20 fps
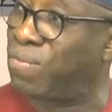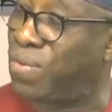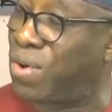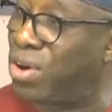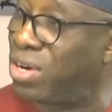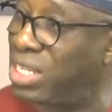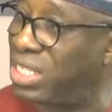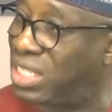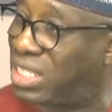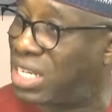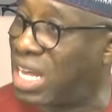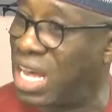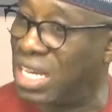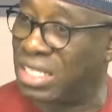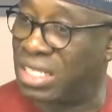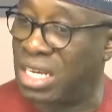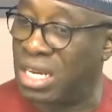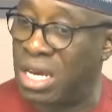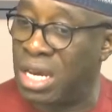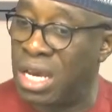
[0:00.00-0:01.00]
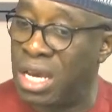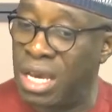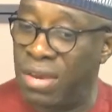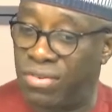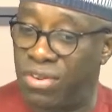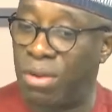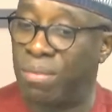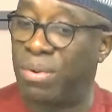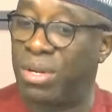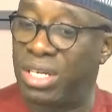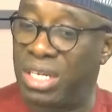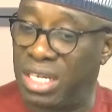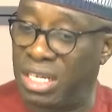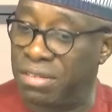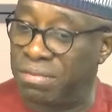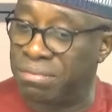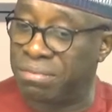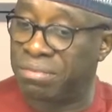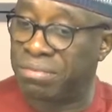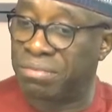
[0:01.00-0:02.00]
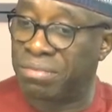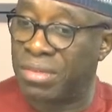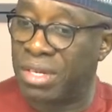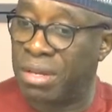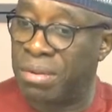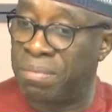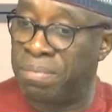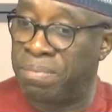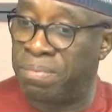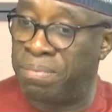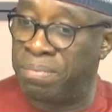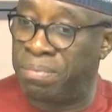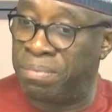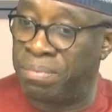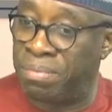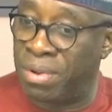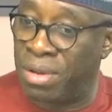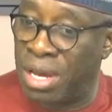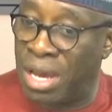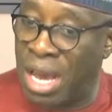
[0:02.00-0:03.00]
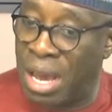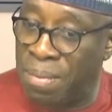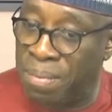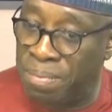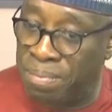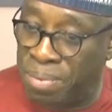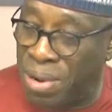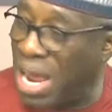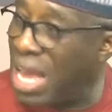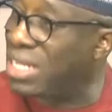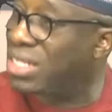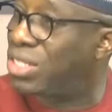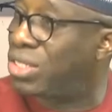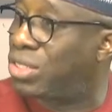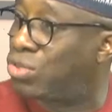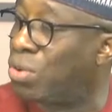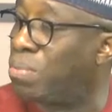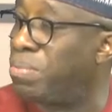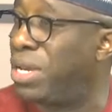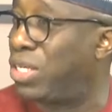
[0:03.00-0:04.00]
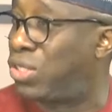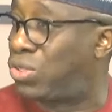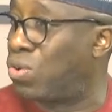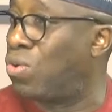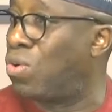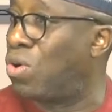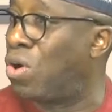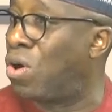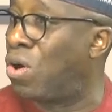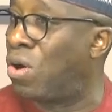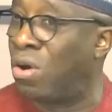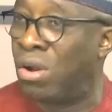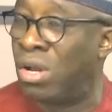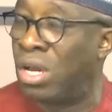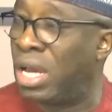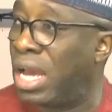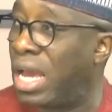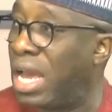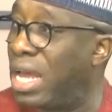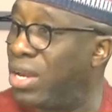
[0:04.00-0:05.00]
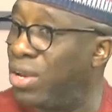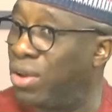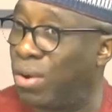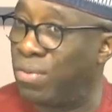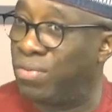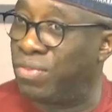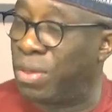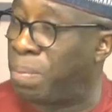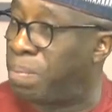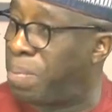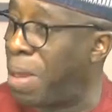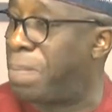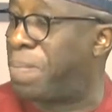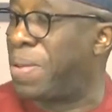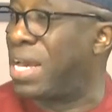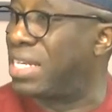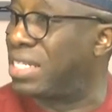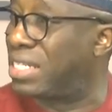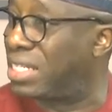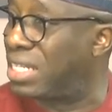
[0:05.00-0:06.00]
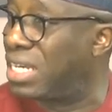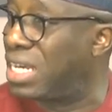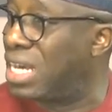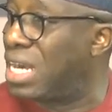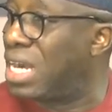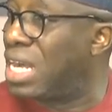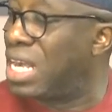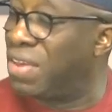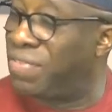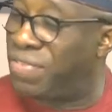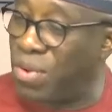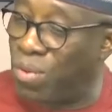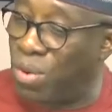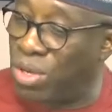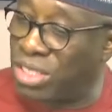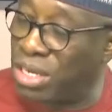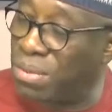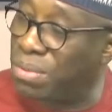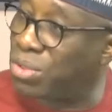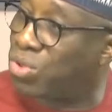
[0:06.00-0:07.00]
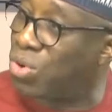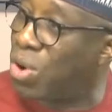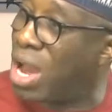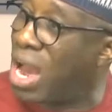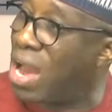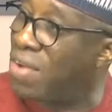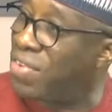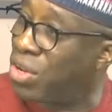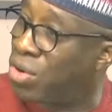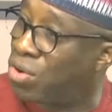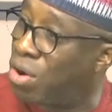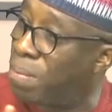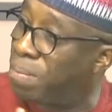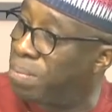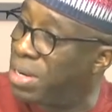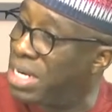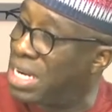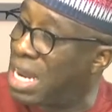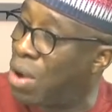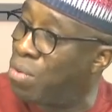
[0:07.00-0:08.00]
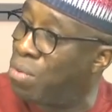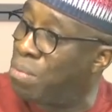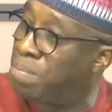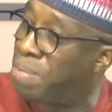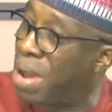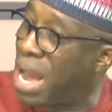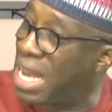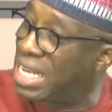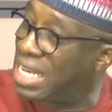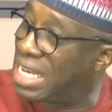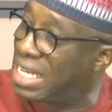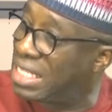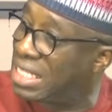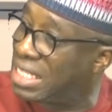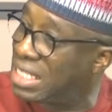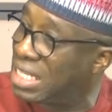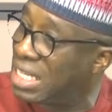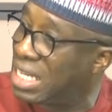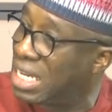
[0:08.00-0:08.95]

For instance, if somebody plants tomato or any of the peppers, if he was able to have a company that would bag it,